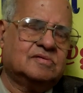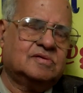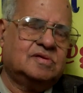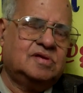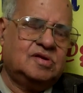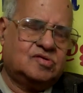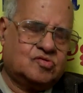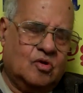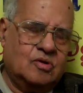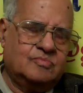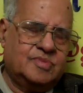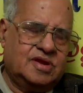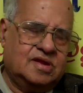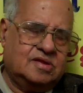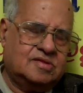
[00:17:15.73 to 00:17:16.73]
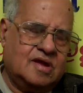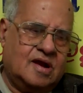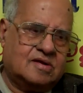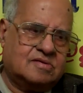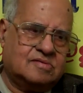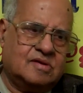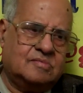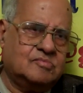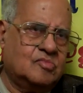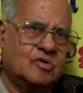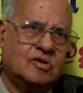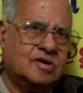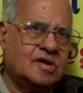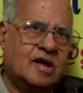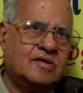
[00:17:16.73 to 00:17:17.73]
He told me that
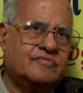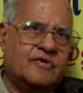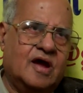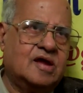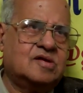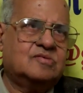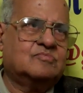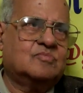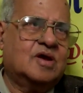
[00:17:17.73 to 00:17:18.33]
when I find